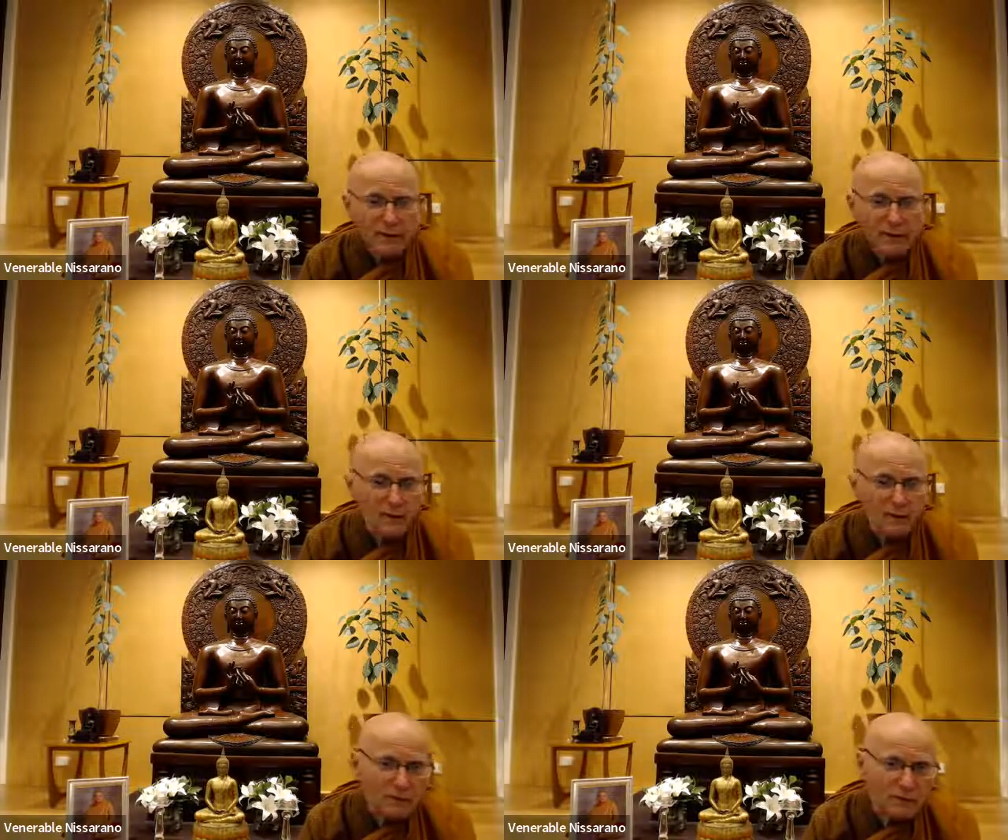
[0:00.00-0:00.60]
And
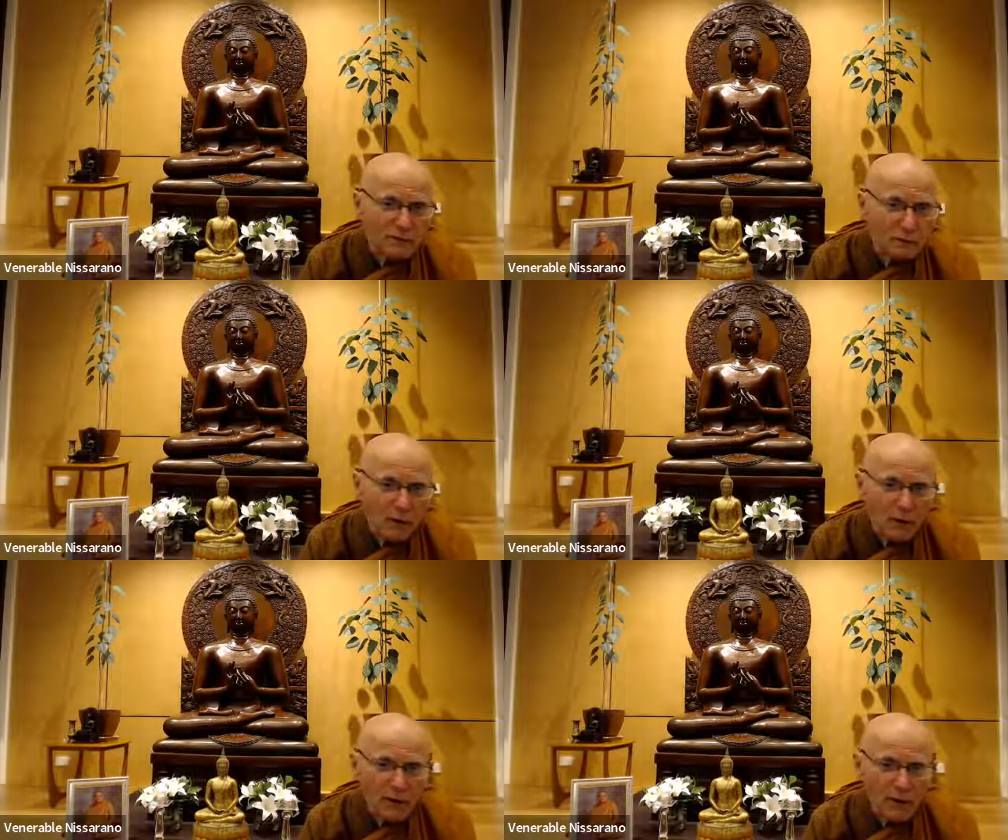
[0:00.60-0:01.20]
this is
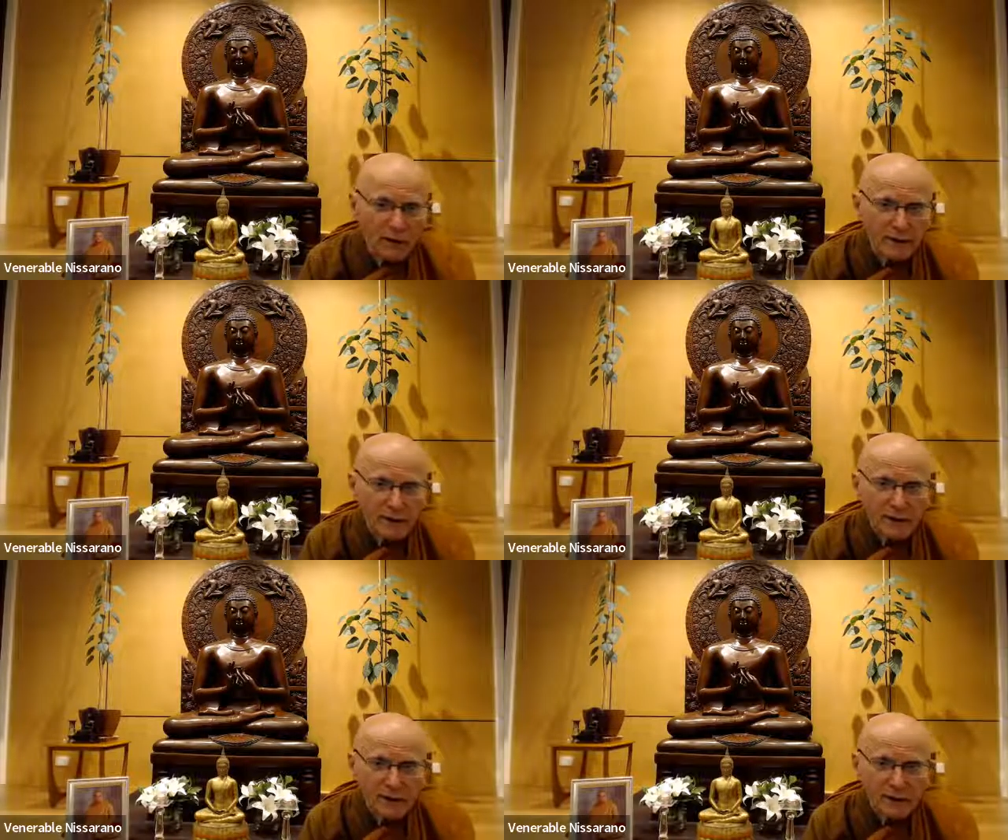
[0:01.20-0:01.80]
why
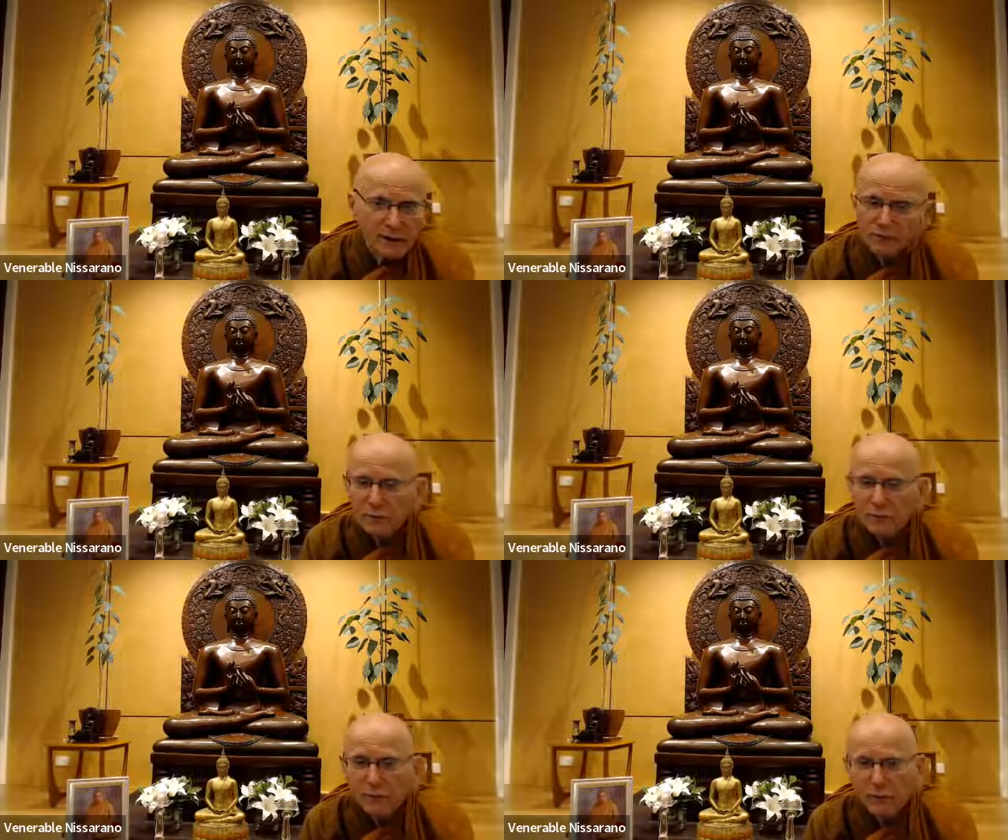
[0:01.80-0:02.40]
it's so
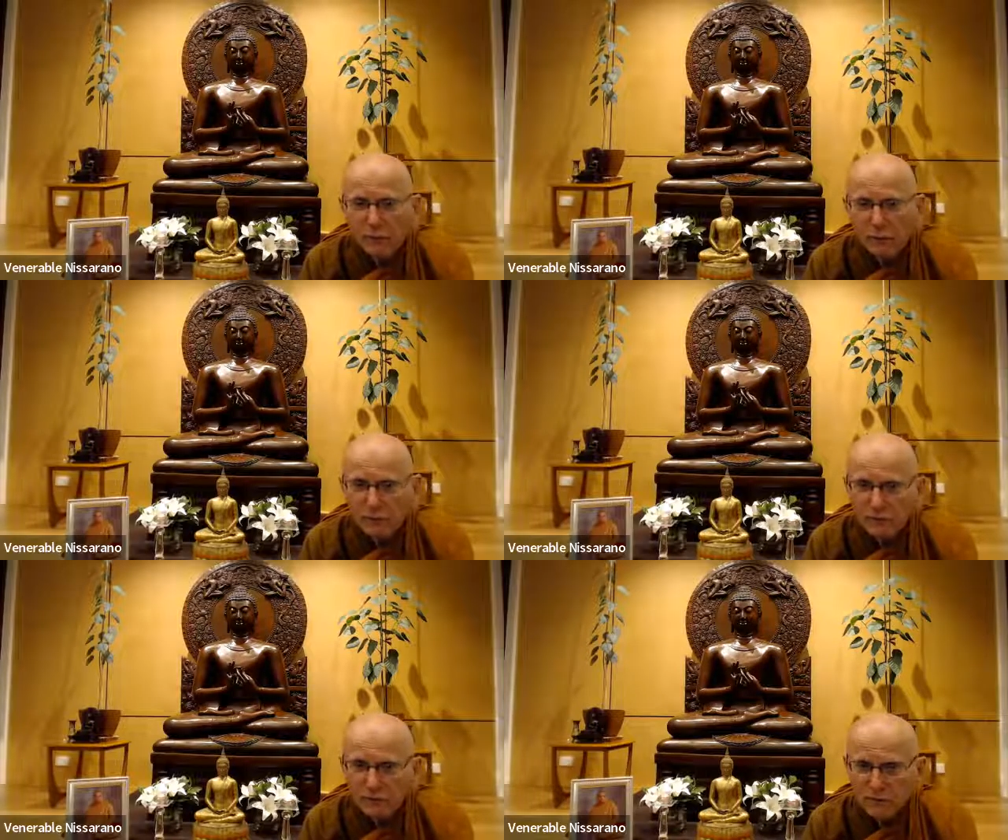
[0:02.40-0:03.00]

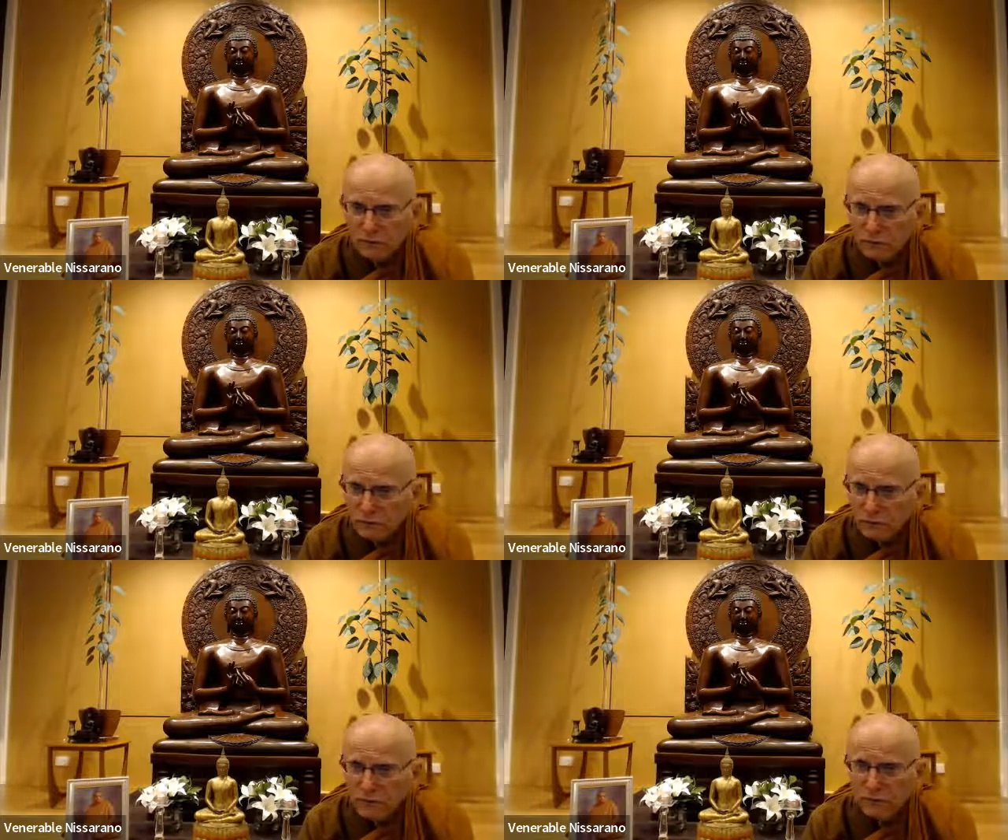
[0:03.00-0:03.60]
important to
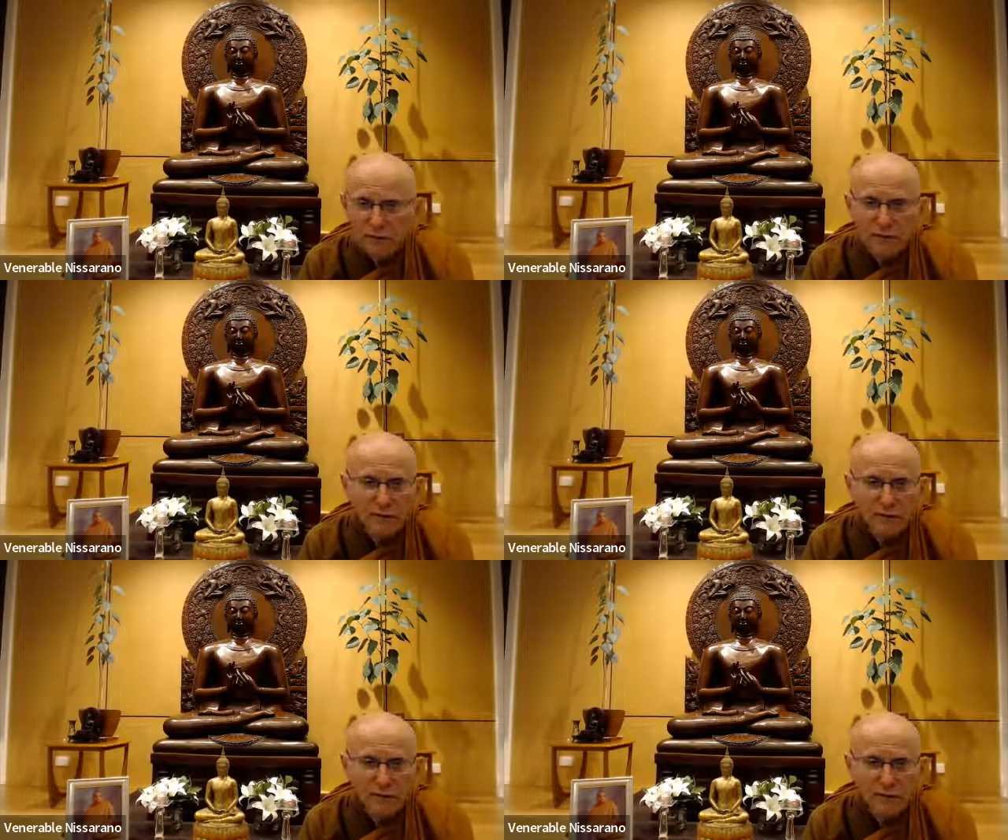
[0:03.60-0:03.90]
use the